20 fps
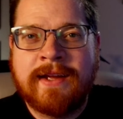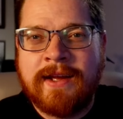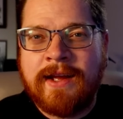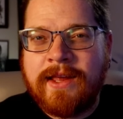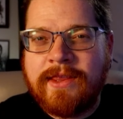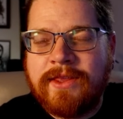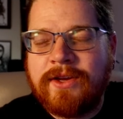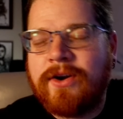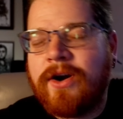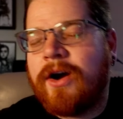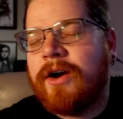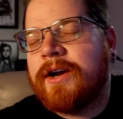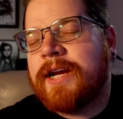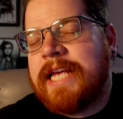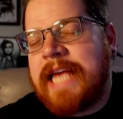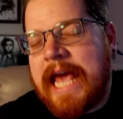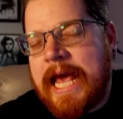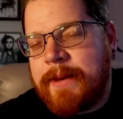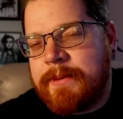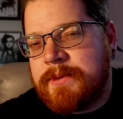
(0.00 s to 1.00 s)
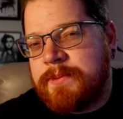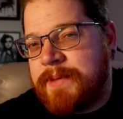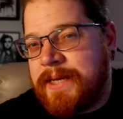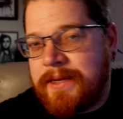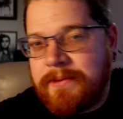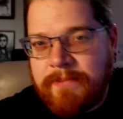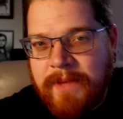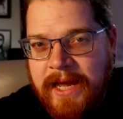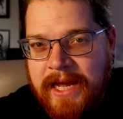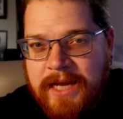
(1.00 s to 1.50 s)
There are games
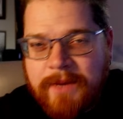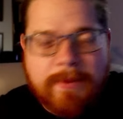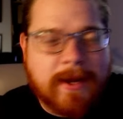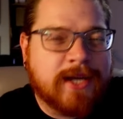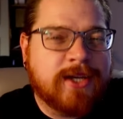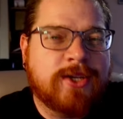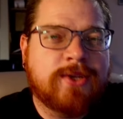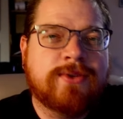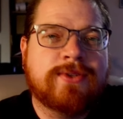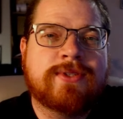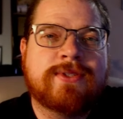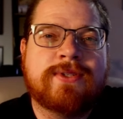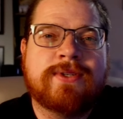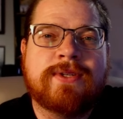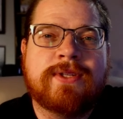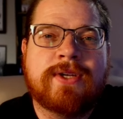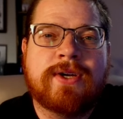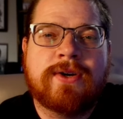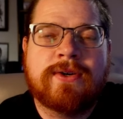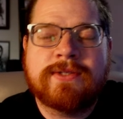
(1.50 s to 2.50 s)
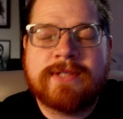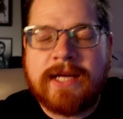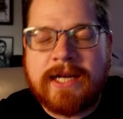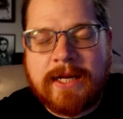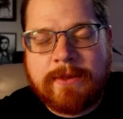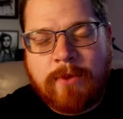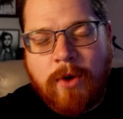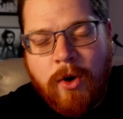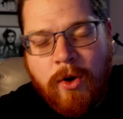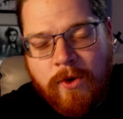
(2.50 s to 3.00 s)
being made by new studios, and
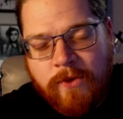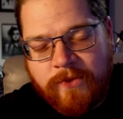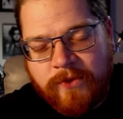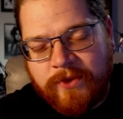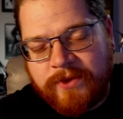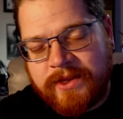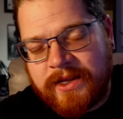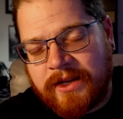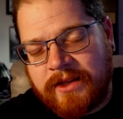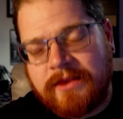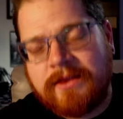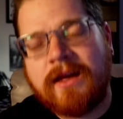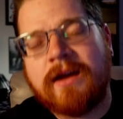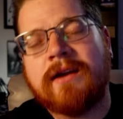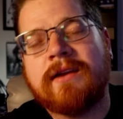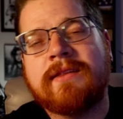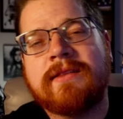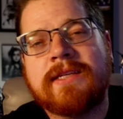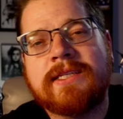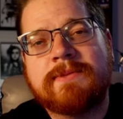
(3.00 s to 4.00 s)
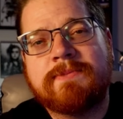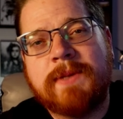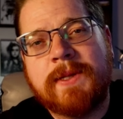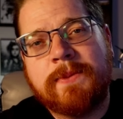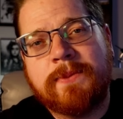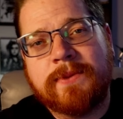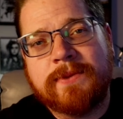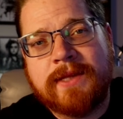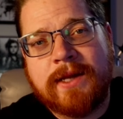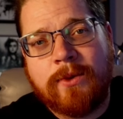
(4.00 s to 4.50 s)
I'm hopeful that a lot of these
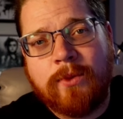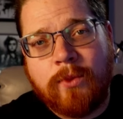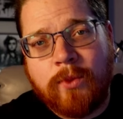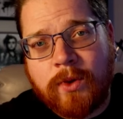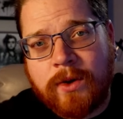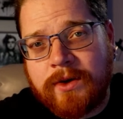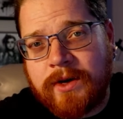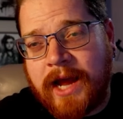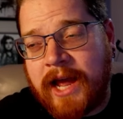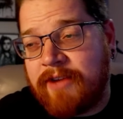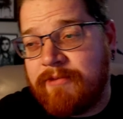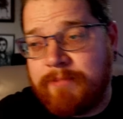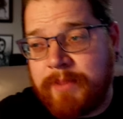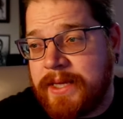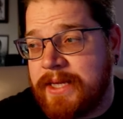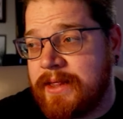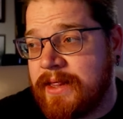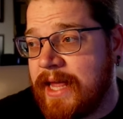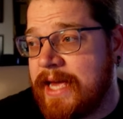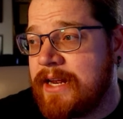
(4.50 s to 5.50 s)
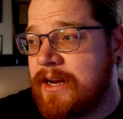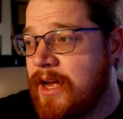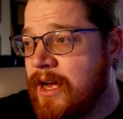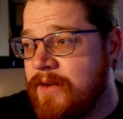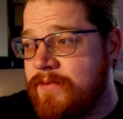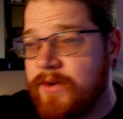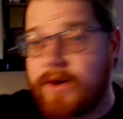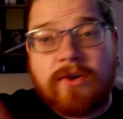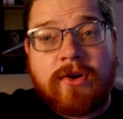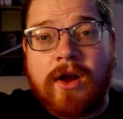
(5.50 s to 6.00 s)
people that were have been laid
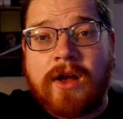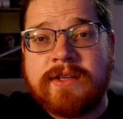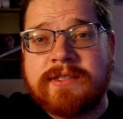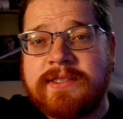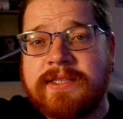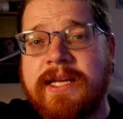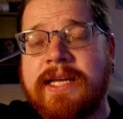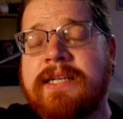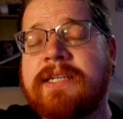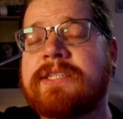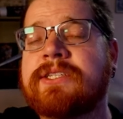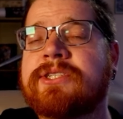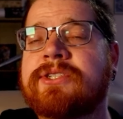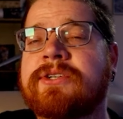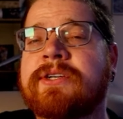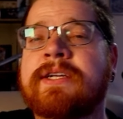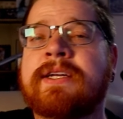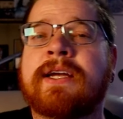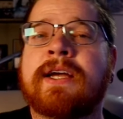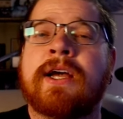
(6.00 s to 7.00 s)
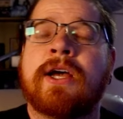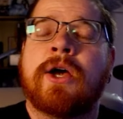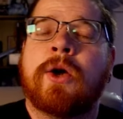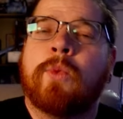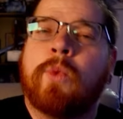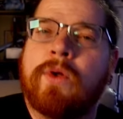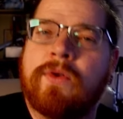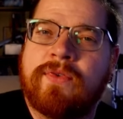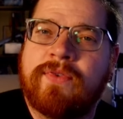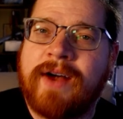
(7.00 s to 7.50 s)
off across the industry
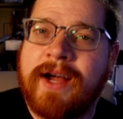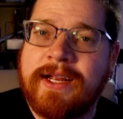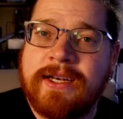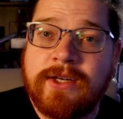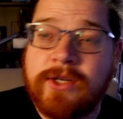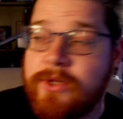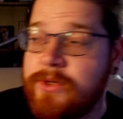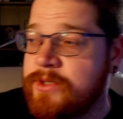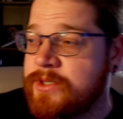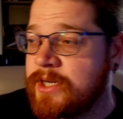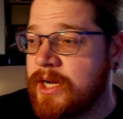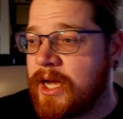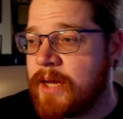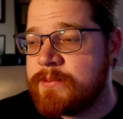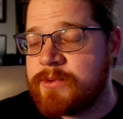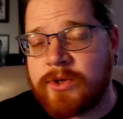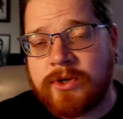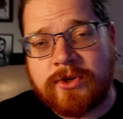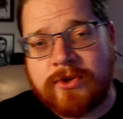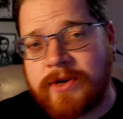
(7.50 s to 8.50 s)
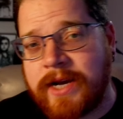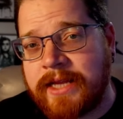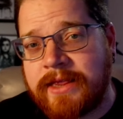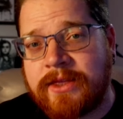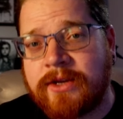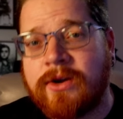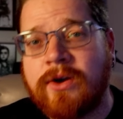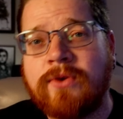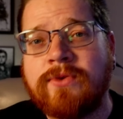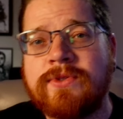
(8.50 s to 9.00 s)
will find new jobs or create
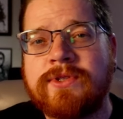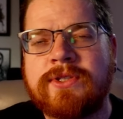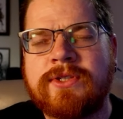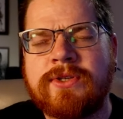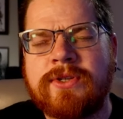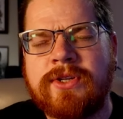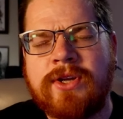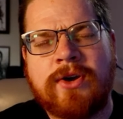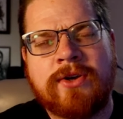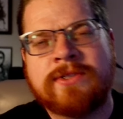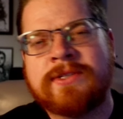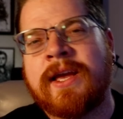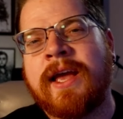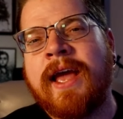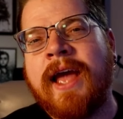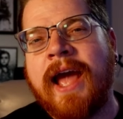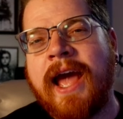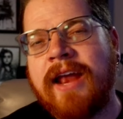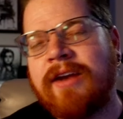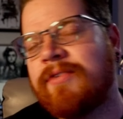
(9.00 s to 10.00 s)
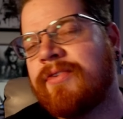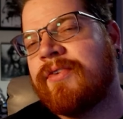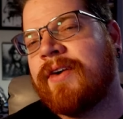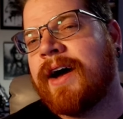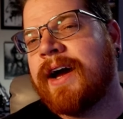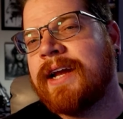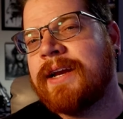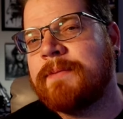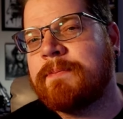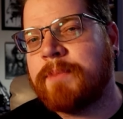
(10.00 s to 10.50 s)
their own studios and
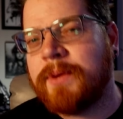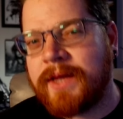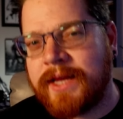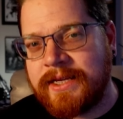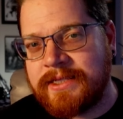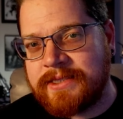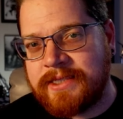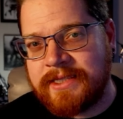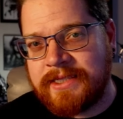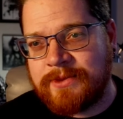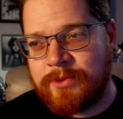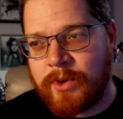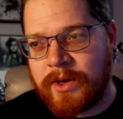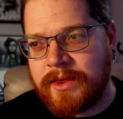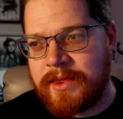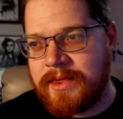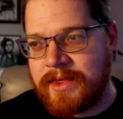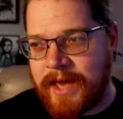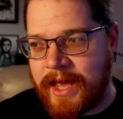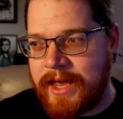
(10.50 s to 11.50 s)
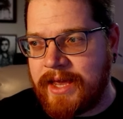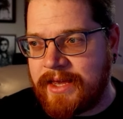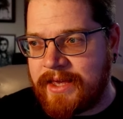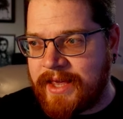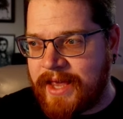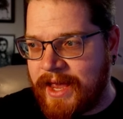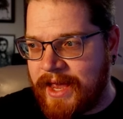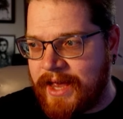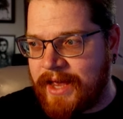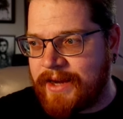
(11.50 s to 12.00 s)
find places where they
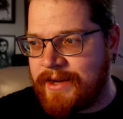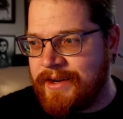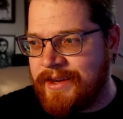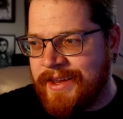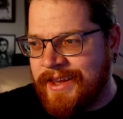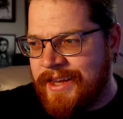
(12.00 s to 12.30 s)
can